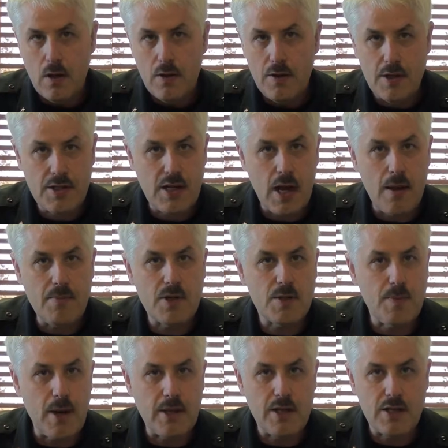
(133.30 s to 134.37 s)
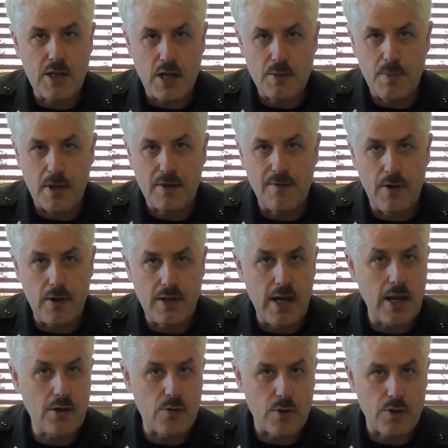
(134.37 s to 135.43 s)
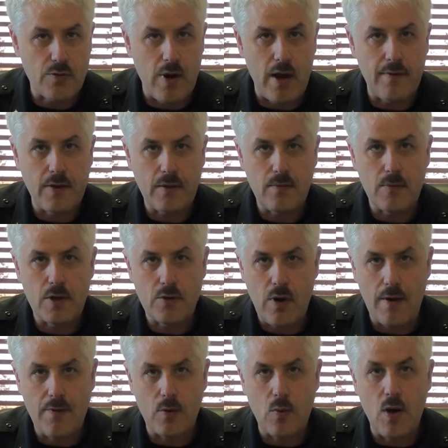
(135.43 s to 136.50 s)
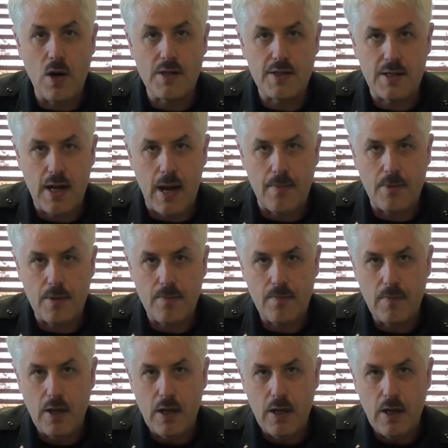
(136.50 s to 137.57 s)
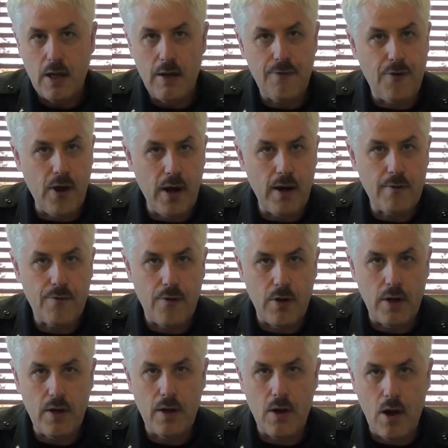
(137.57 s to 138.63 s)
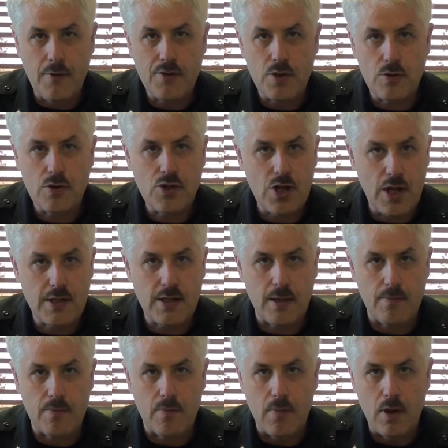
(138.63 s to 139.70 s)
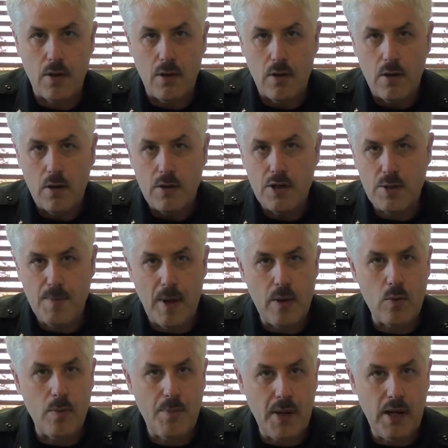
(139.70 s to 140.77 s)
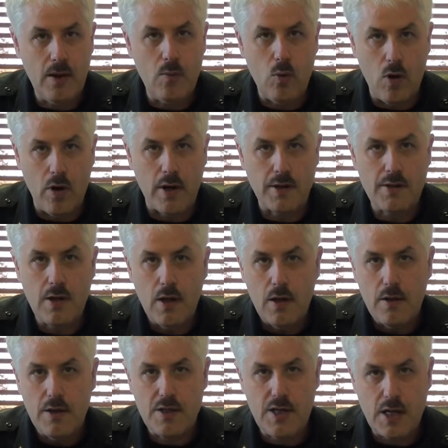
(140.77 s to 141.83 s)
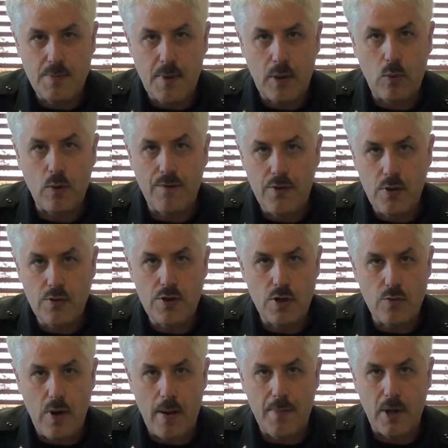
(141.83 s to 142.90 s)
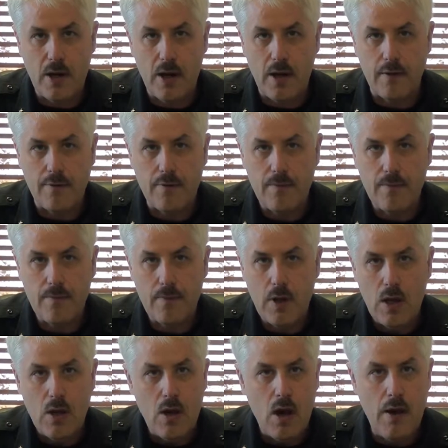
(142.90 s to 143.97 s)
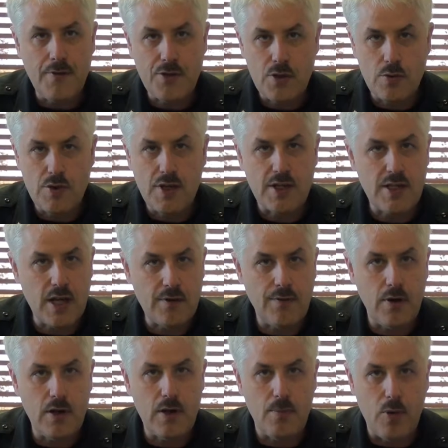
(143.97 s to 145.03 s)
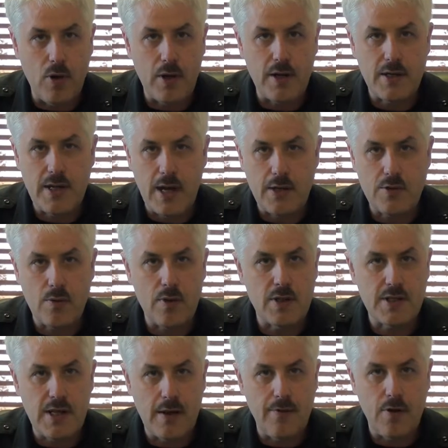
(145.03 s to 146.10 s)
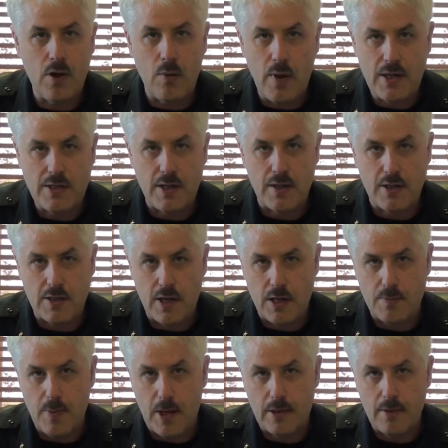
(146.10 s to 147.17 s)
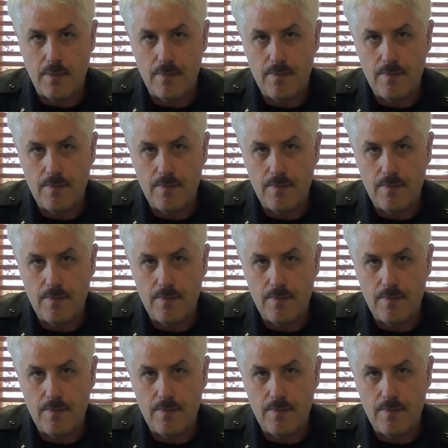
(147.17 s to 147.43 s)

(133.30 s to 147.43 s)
This time, despite the suspect's very dangerous driving, the driver was stopped. He fled on foot and officers chased him. Despite repeated warnings, the suspect refused to drop a knife. Officers successfully deployed a taser and safely arrested the suspect.